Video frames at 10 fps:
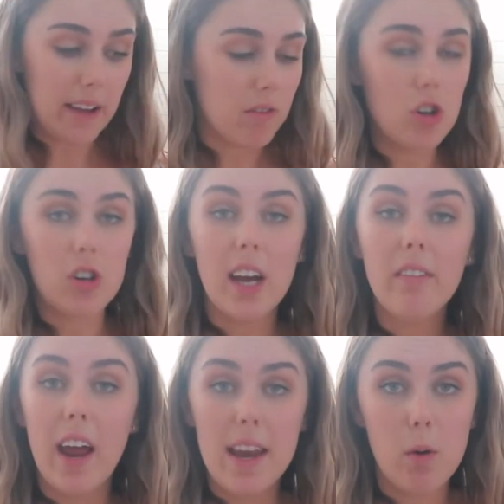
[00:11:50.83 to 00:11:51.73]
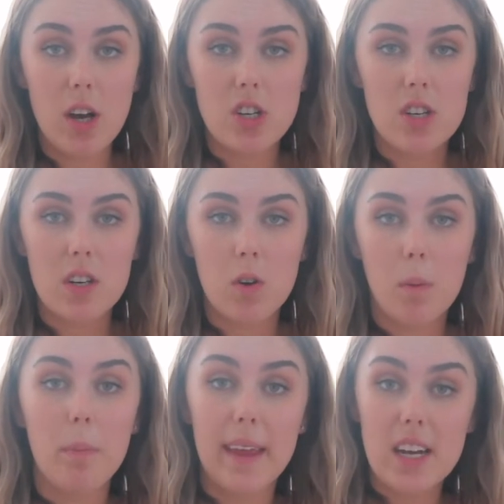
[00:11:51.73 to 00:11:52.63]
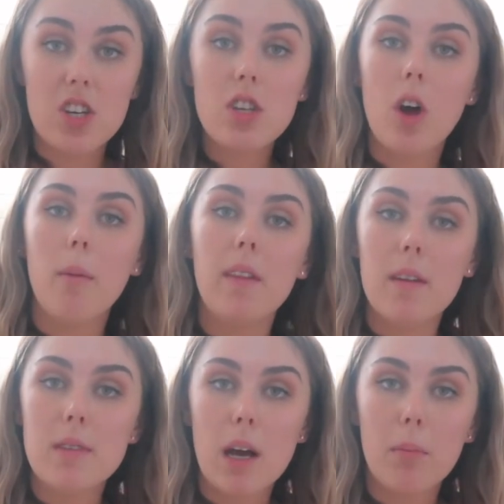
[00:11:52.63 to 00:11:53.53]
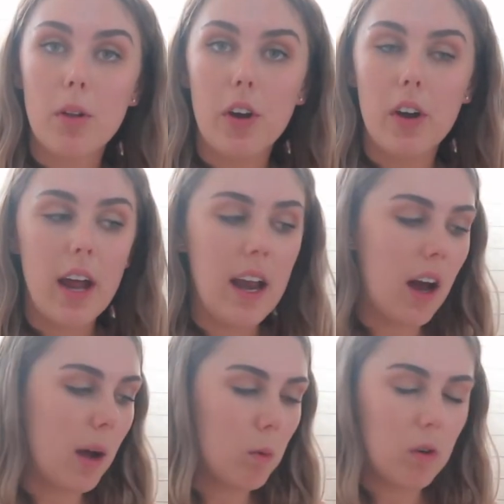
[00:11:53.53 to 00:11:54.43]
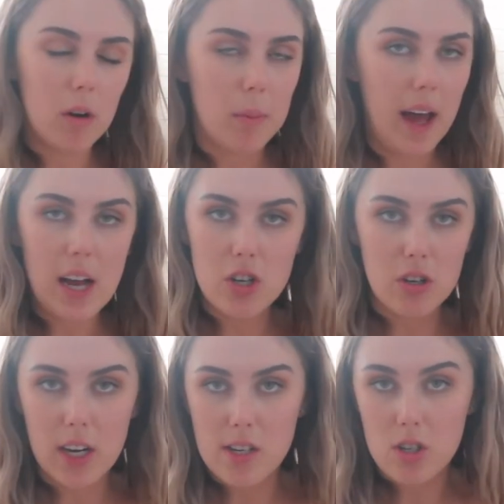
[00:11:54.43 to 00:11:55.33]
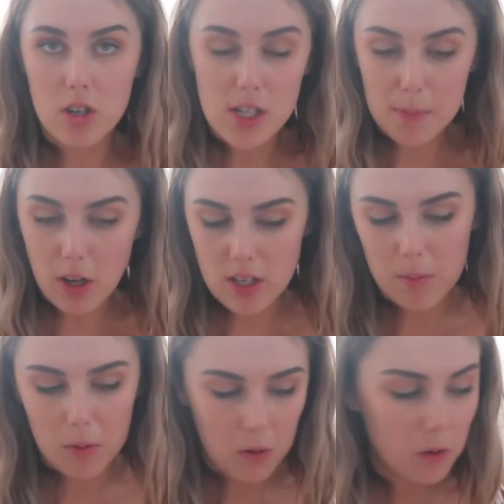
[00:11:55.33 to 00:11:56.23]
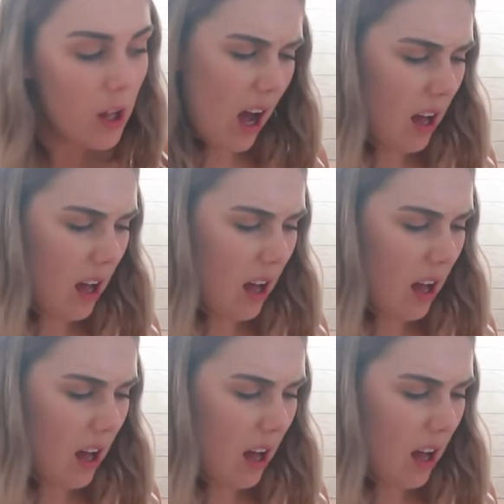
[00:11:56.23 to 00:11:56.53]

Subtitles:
If you do have any questions at all, please just comment them down below and I will reply to you as soon as possible.